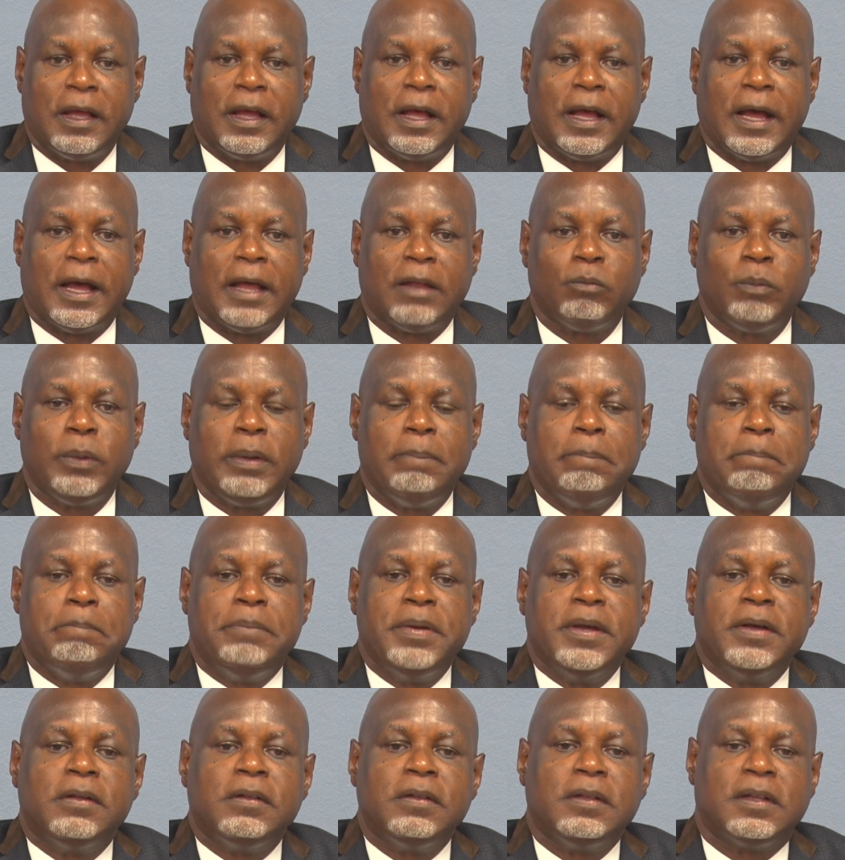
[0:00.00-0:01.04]
and we
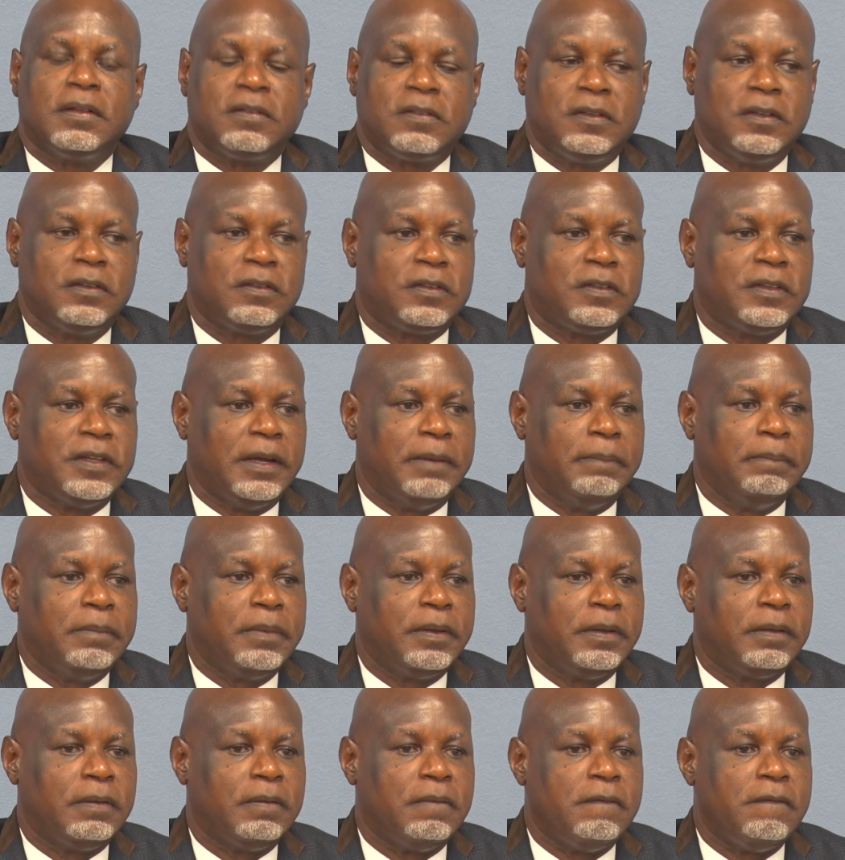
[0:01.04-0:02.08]
build a
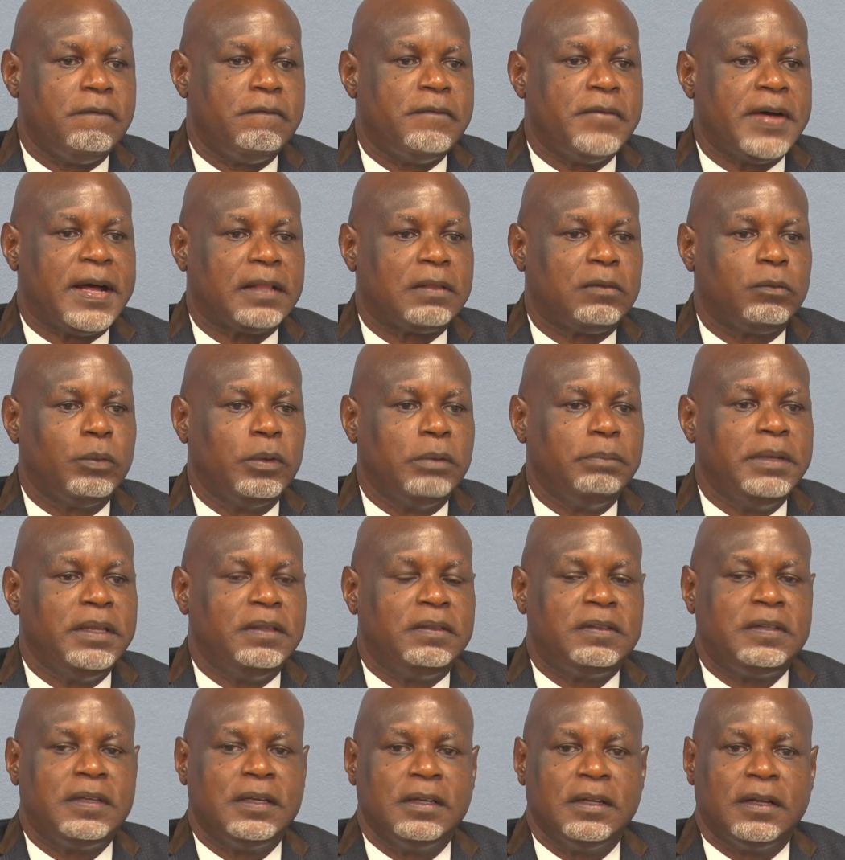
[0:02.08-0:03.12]
system that will be
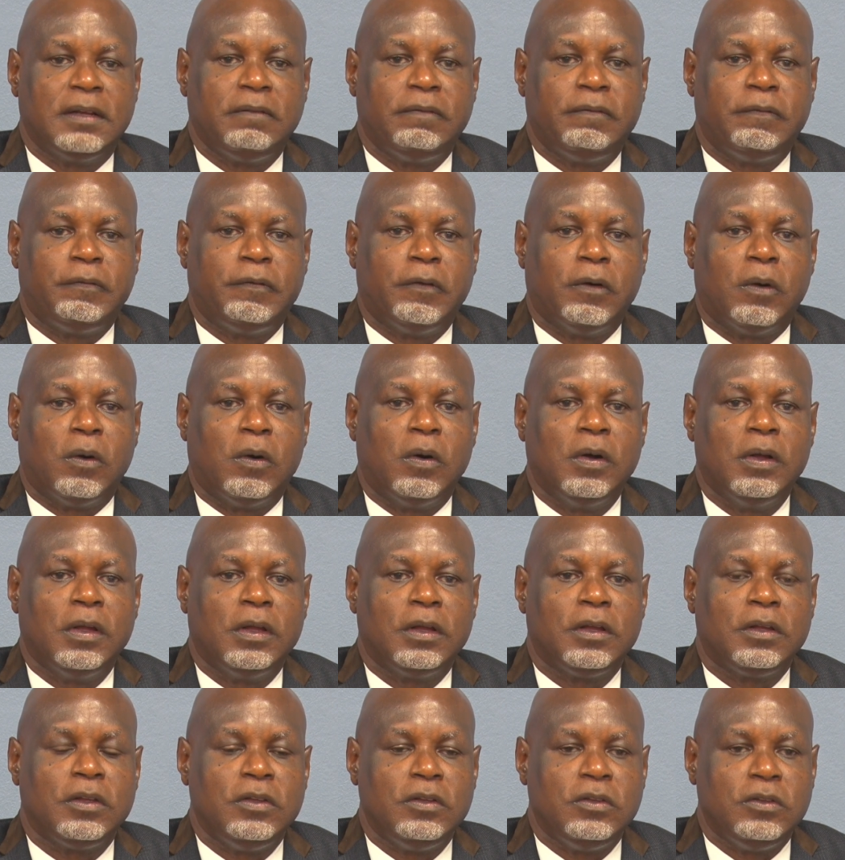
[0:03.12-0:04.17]
tailored for
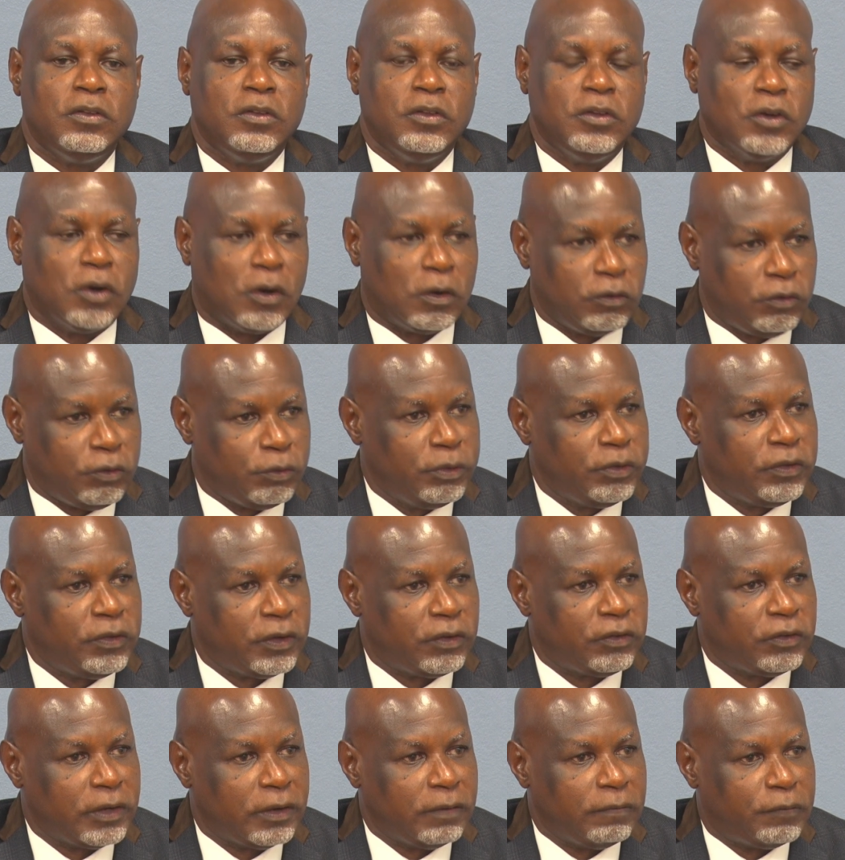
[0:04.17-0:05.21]
your
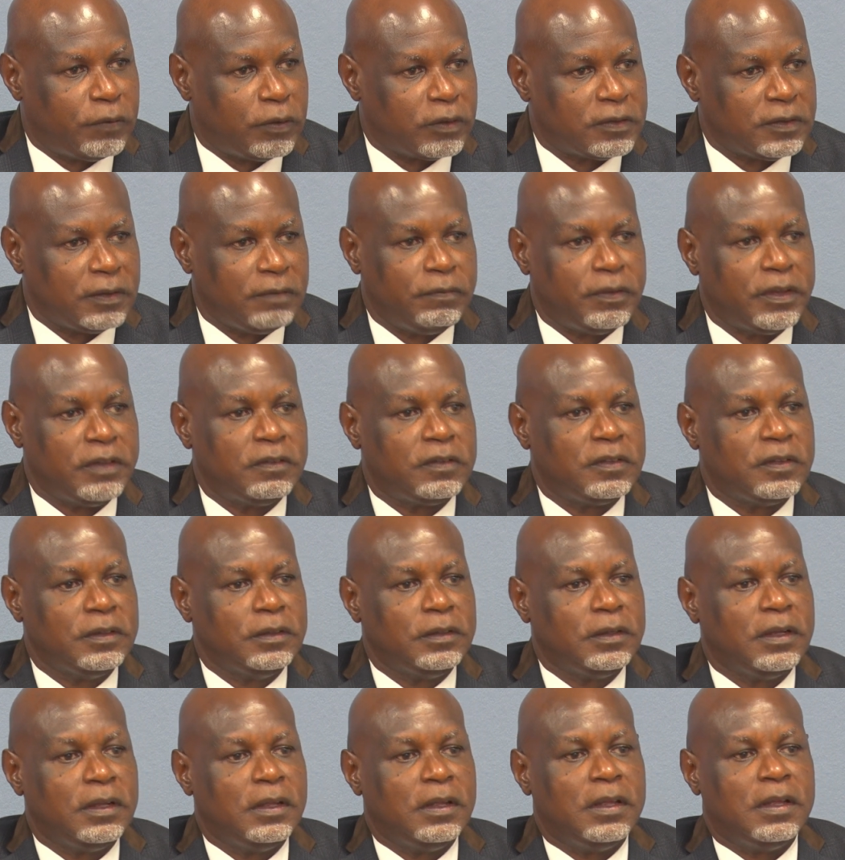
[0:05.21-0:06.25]
jurisdiction, for St.
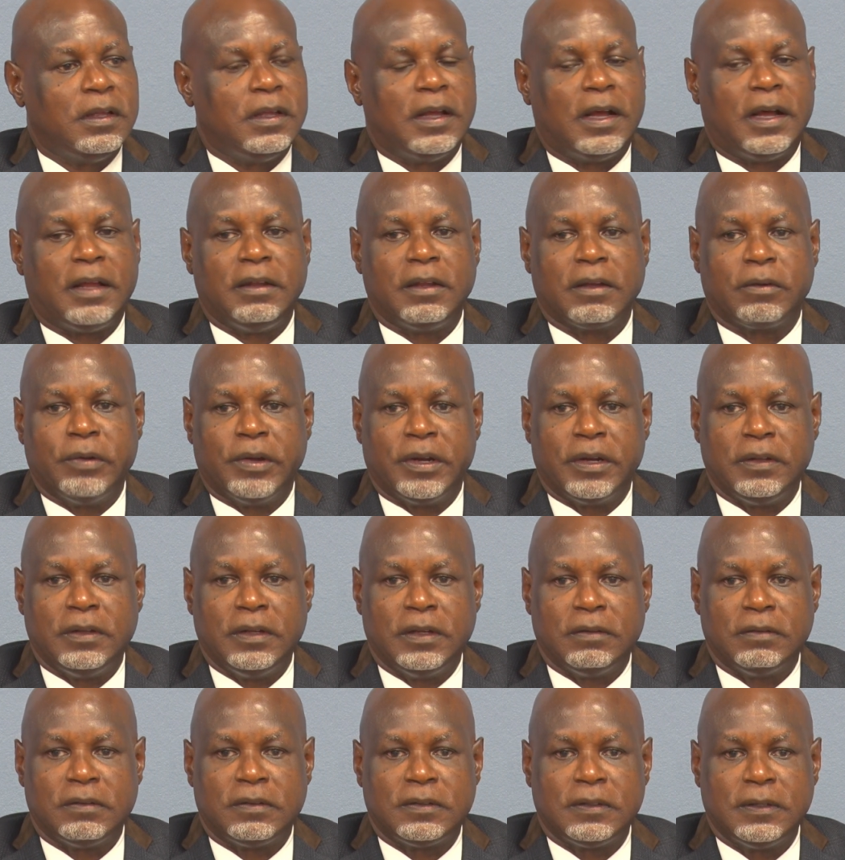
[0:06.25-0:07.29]
Vincent and the
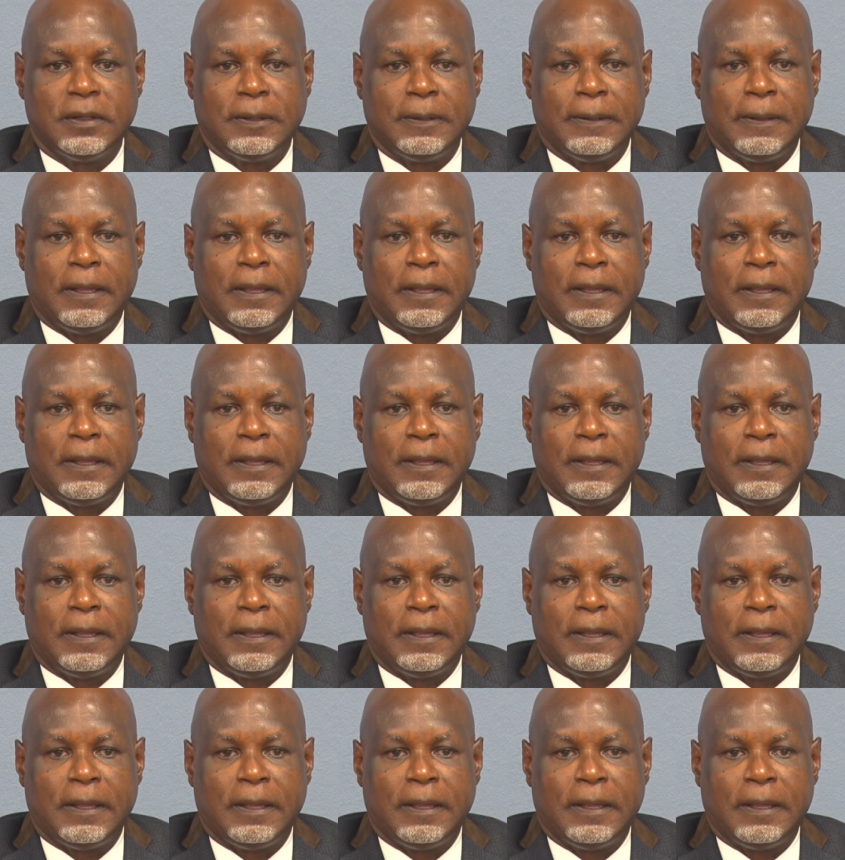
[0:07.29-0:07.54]
Grenadines.